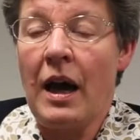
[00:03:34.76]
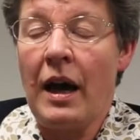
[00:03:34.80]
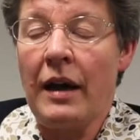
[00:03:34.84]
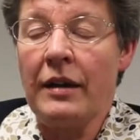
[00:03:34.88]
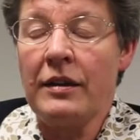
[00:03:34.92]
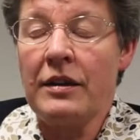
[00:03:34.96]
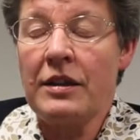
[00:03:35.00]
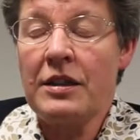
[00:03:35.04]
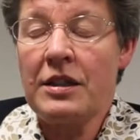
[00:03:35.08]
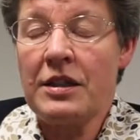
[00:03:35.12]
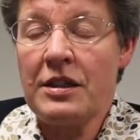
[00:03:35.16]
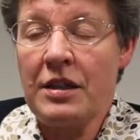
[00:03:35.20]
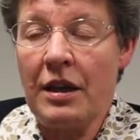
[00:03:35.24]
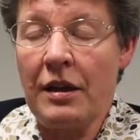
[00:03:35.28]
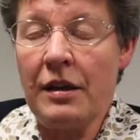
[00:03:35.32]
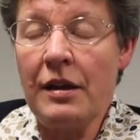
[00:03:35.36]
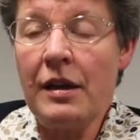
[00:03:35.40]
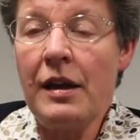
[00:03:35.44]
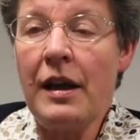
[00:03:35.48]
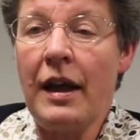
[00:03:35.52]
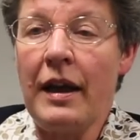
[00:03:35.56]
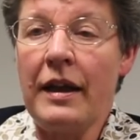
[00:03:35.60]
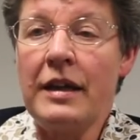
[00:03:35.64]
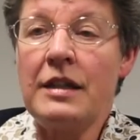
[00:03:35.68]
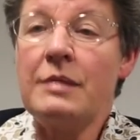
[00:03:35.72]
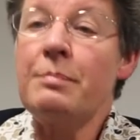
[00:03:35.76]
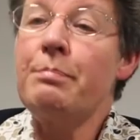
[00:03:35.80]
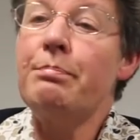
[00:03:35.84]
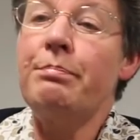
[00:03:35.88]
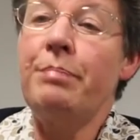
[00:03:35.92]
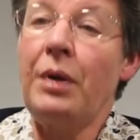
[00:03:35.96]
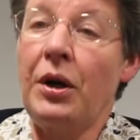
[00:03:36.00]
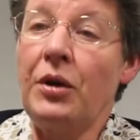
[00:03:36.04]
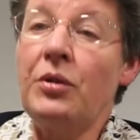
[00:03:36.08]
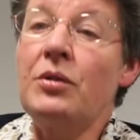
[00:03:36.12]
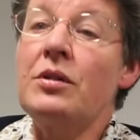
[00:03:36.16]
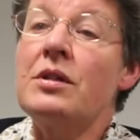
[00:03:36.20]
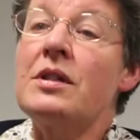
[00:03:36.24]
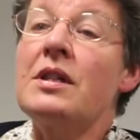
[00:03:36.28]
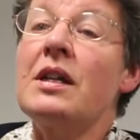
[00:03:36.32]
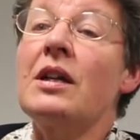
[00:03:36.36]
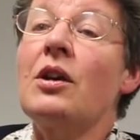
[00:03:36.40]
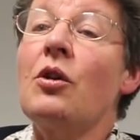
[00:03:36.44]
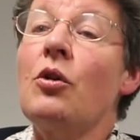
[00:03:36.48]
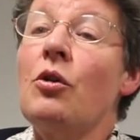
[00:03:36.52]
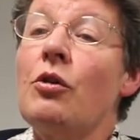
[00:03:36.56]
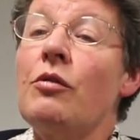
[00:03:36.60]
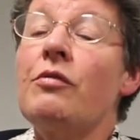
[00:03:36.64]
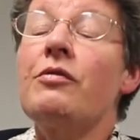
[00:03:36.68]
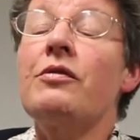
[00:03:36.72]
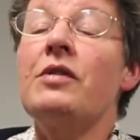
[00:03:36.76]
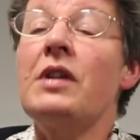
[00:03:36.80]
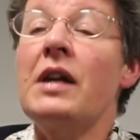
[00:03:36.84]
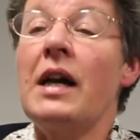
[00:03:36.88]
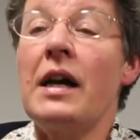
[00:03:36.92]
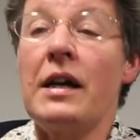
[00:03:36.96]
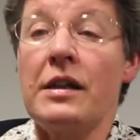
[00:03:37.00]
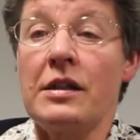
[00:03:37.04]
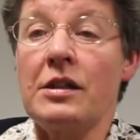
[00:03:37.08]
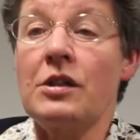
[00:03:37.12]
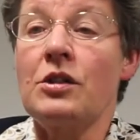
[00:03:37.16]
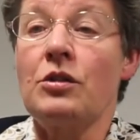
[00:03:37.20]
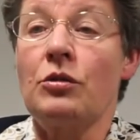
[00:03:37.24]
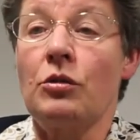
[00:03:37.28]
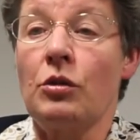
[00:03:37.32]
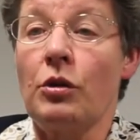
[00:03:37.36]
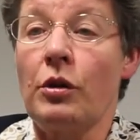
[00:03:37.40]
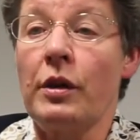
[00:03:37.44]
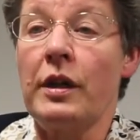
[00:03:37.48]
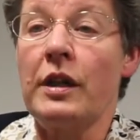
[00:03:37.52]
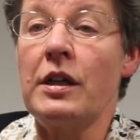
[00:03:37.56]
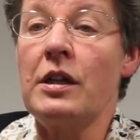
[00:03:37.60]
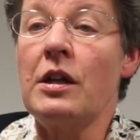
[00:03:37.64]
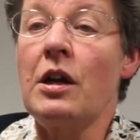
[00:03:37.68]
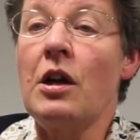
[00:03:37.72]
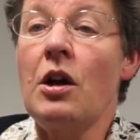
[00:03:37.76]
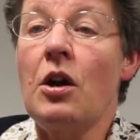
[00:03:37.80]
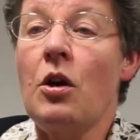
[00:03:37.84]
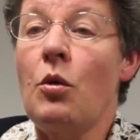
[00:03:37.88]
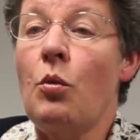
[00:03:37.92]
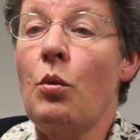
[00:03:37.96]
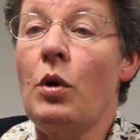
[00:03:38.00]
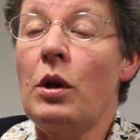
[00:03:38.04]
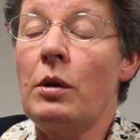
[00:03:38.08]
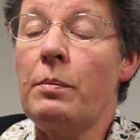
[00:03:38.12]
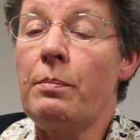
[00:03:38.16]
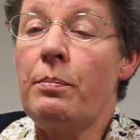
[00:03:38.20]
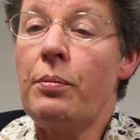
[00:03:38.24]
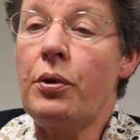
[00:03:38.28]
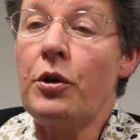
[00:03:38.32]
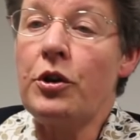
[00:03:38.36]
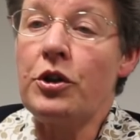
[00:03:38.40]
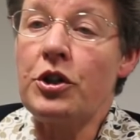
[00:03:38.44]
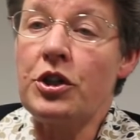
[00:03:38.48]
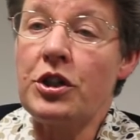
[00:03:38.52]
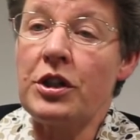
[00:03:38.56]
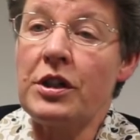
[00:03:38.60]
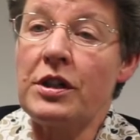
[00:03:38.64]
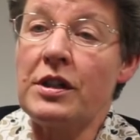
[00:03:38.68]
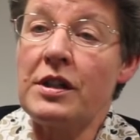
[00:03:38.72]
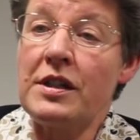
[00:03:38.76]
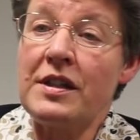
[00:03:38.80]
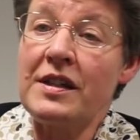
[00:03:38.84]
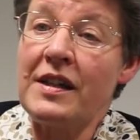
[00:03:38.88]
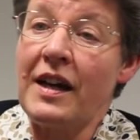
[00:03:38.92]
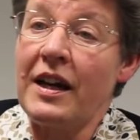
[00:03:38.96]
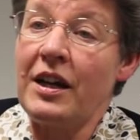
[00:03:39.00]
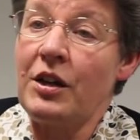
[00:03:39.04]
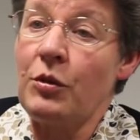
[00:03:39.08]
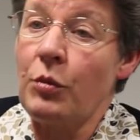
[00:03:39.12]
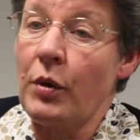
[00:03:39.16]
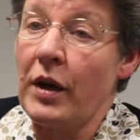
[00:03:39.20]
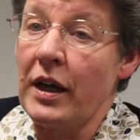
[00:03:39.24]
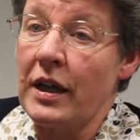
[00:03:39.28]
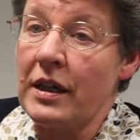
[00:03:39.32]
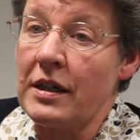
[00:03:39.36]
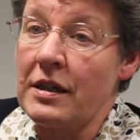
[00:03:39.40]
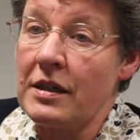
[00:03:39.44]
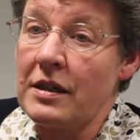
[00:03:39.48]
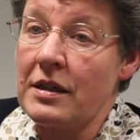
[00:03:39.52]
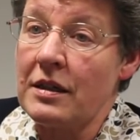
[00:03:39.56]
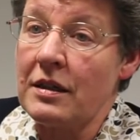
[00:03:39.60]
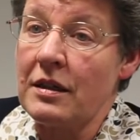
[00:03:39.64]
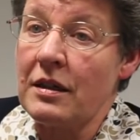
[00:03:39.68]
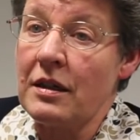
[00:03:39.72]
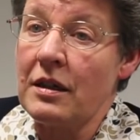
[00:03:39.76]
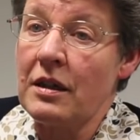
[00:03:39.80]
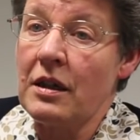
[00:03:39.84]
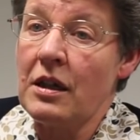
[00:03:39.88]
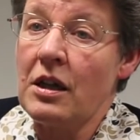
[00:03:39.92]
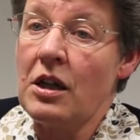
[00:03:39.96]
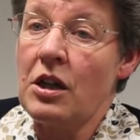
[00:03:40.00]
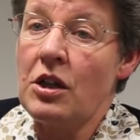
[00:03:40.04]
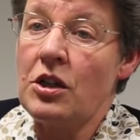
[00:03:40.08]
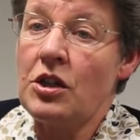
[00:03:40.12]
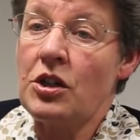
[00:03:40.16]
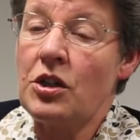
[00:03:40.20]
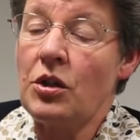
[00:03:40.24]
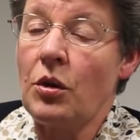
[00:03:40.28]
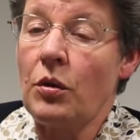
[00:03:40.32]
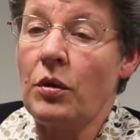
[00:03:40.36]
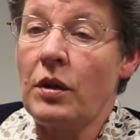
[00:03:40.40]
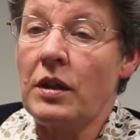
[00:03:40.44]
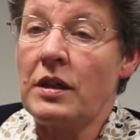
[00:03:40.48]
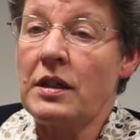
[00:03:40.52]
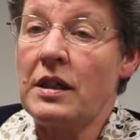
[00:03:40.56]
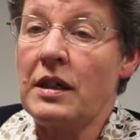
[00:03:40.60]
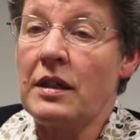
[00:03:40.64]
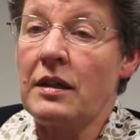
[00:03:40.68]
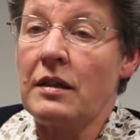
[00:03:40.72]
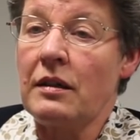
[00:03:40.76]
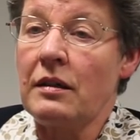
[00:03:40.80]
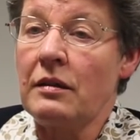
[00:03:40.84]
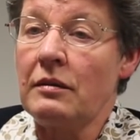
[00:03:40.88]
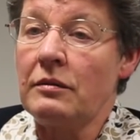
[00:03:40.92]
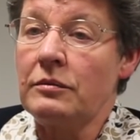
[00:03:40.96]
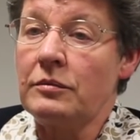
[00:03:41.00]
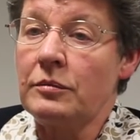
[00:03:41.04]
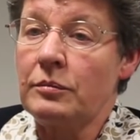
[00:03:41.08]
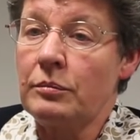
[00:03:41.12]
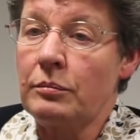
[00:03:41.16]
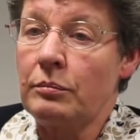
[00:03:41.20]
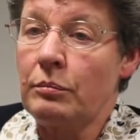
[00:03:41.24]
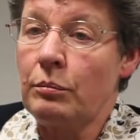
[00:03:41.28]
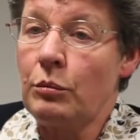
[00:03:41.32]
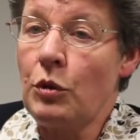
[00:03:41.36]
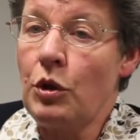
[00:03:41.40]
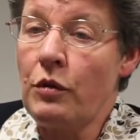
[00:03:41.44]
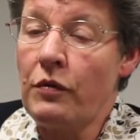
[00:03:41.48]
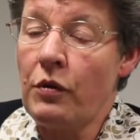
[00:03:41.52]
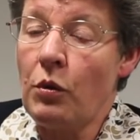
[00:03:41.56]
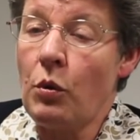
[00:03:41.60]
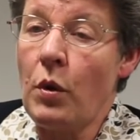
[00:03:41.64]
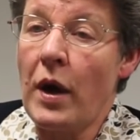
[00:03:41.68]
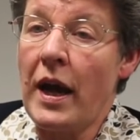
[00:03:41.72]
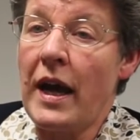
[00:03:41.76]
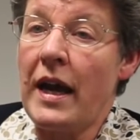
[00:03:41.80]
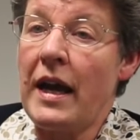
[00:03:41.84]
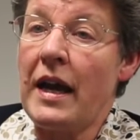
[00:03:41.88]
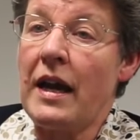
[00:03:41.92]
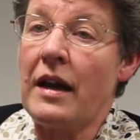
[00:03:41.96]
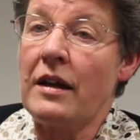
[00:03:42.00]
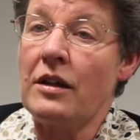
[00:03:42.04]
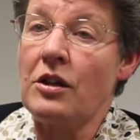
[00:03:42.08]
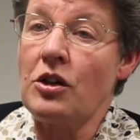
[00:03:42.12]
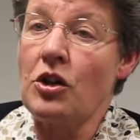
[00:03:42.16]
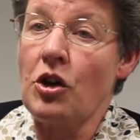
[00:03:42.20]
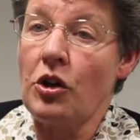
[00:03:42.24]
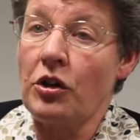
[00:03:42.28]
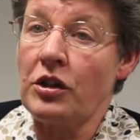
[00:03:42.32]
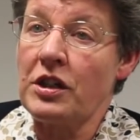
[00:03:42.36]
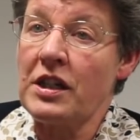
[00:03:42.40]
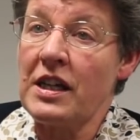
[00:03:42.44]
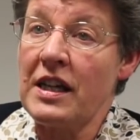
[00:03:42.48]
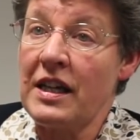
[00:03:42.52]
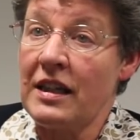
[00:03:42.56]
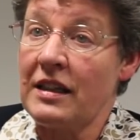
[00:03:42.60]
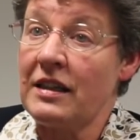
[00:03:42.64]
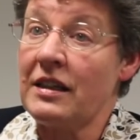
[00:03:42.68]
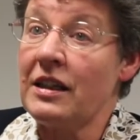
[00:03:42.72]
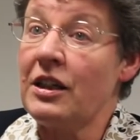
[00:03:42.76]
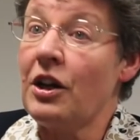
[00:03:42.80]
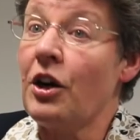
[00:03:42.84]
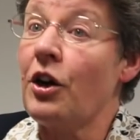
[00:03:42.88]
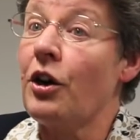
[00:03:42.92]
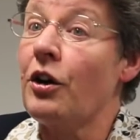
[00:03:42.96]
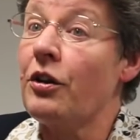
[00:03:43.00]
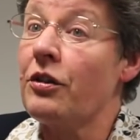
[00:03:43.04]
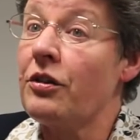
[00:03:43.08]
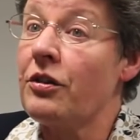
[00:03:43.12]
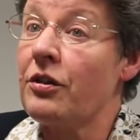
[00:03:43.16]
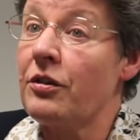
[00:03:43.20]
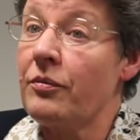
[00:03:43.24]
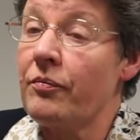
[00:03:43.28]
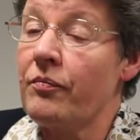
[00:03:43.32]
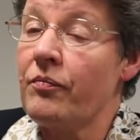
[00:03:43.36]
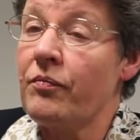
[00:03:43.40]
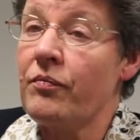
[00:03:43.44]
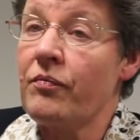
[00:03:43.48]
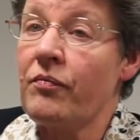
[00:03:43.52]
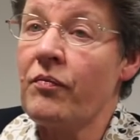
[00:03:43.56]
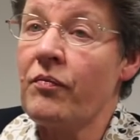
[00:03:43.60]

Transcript: And the sunlight bouncing off the asteroid will push it sideways so that it'll move away and not hit the Earth.